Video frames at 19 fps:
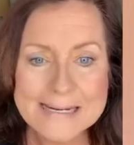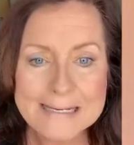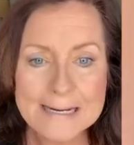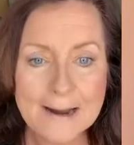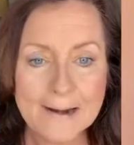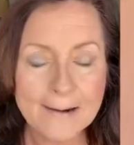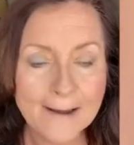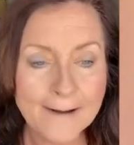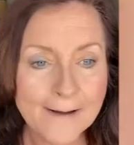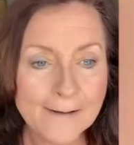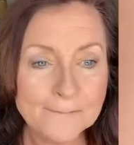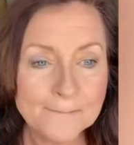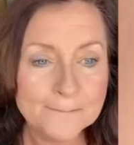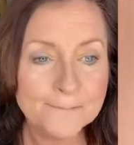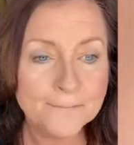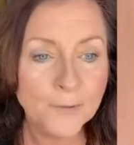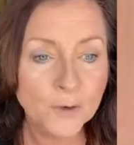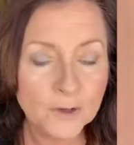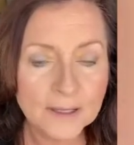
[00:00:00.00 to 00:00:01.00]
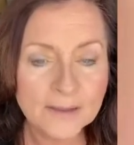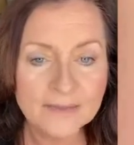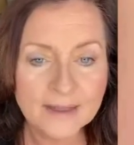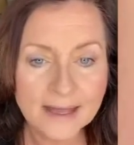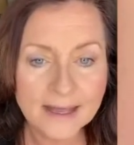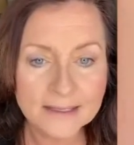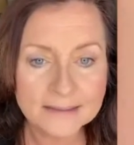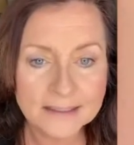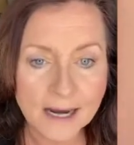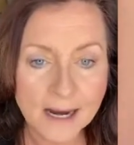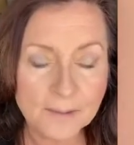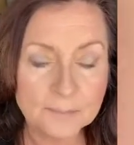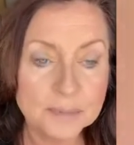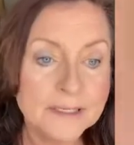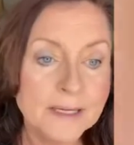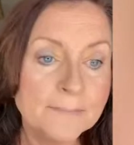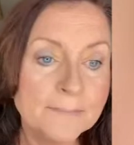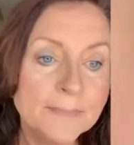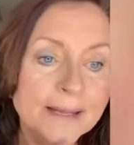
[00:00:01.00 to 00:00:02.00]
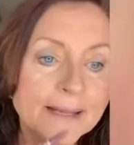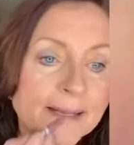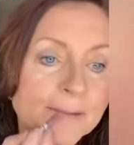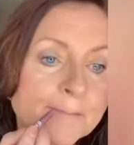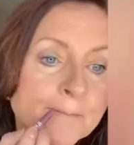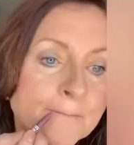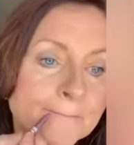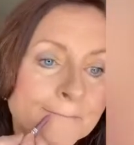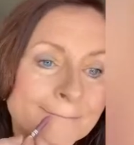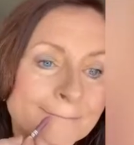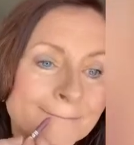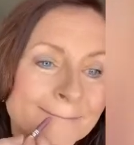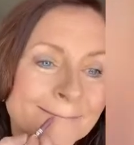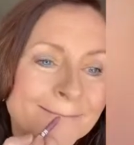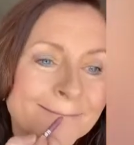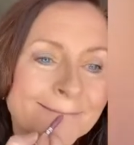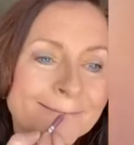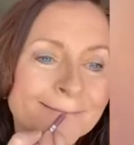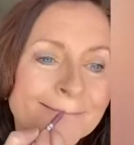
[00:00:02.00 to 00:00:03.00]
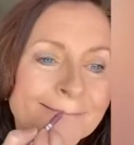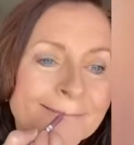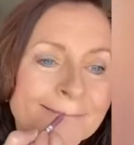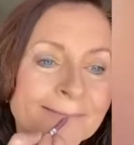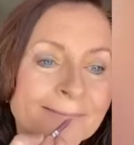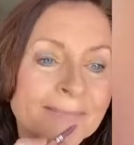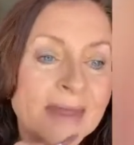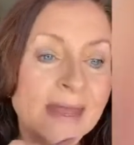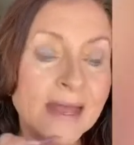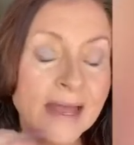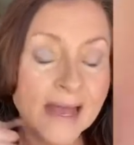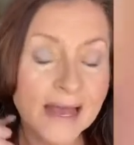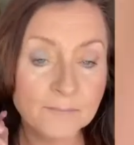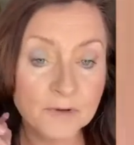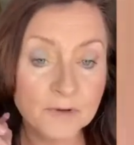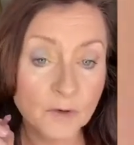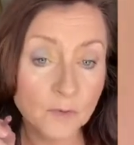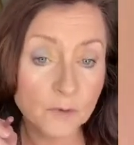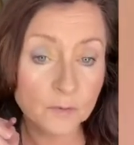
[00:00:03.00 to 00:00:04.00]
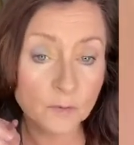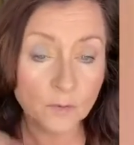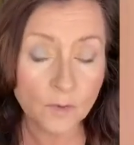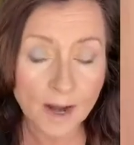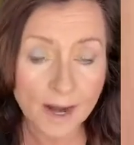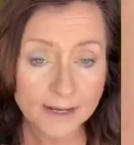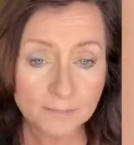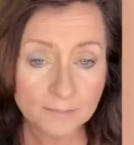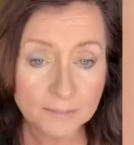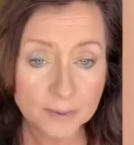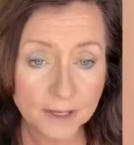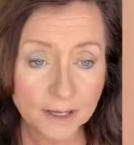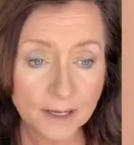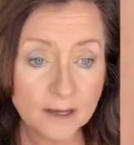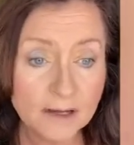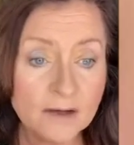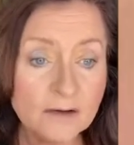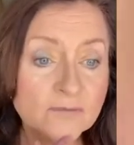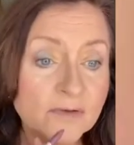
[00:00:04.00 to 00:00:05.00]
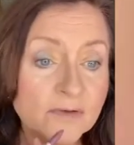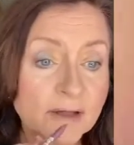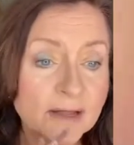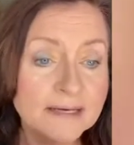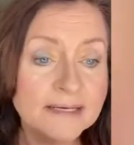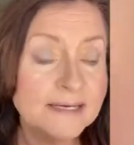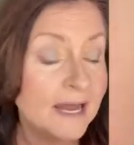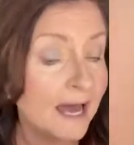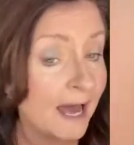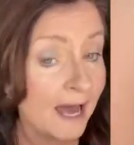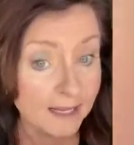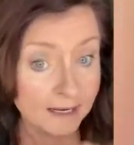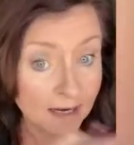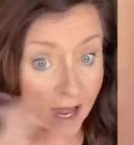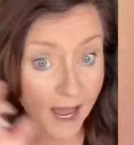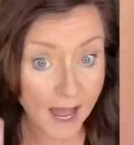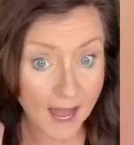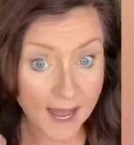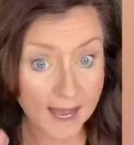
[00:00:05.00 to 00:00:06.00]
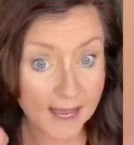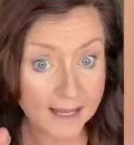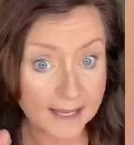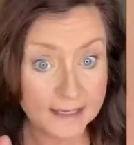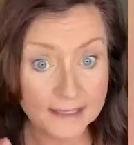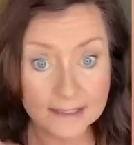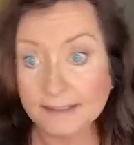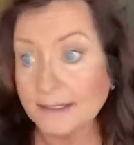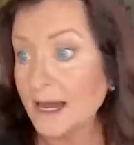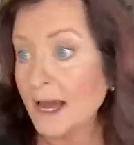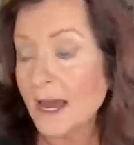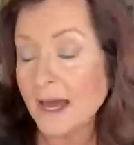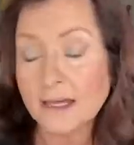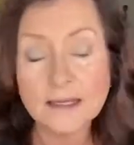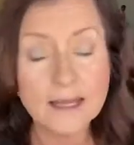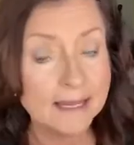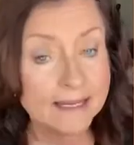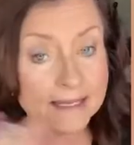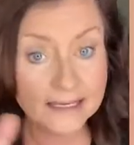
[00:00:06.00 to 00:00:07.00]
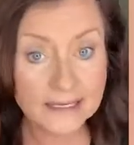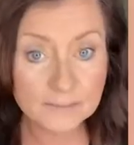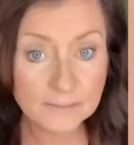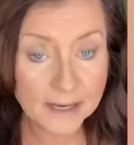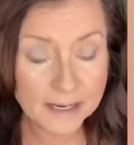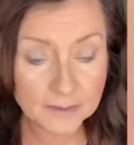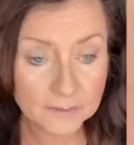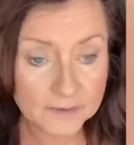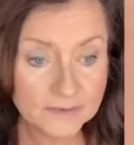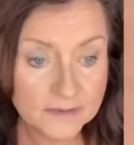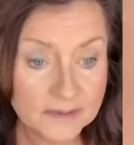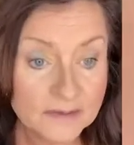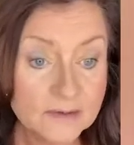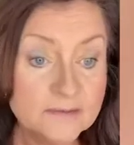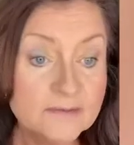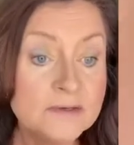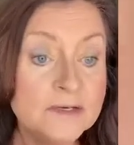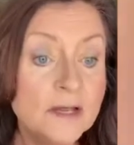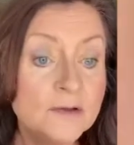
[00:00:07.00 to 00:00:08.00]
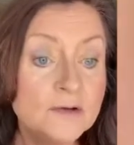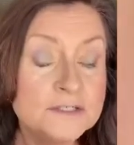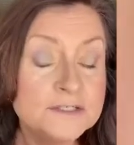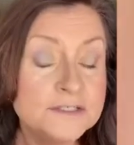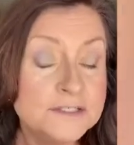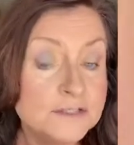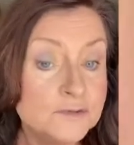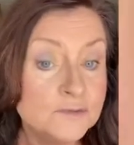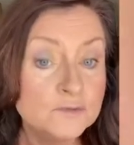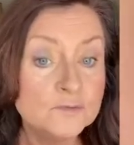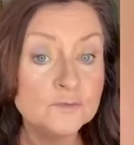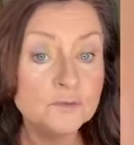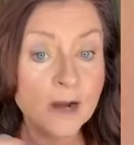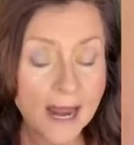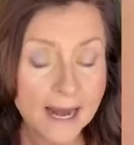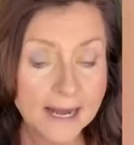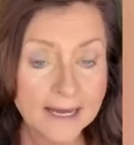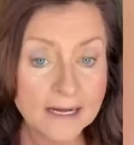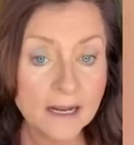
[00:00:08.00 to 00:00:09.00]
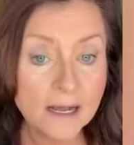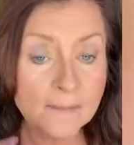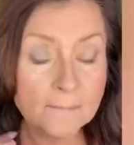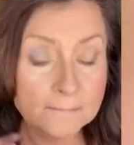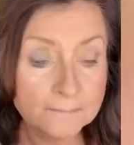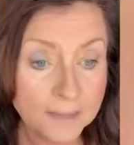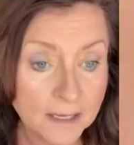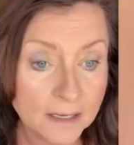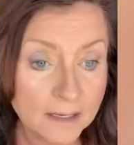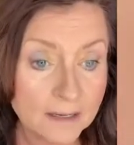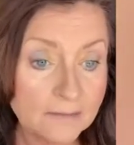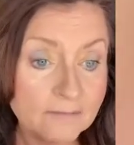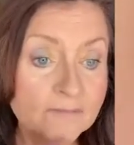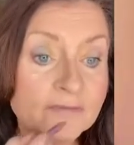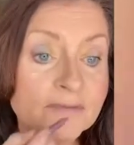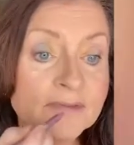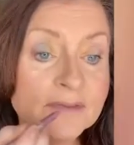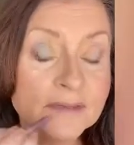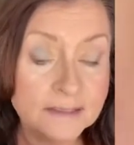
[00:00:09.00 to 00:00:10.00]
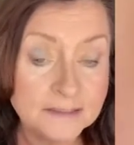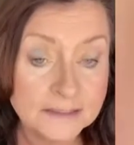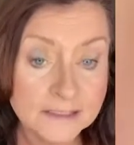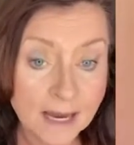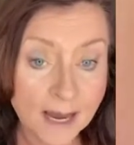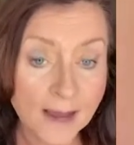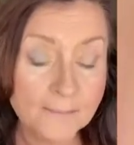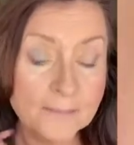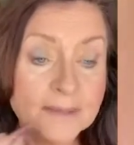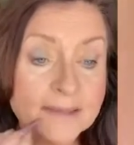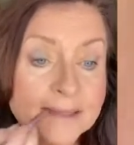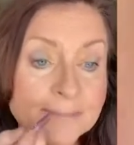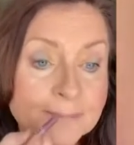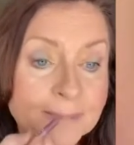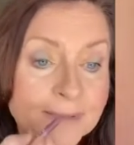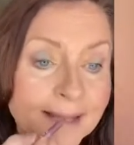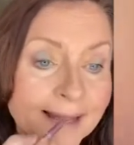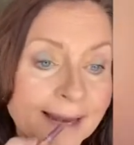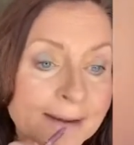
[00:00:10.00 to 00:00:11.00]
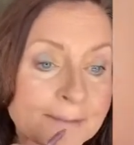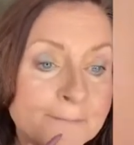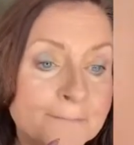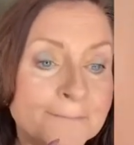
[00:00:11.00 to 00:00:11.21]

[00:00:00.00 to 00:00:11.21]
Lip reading: like I'm pulling that top lip in. I'm going right above, not high, not like anybody would even notice, just right above the top lip line.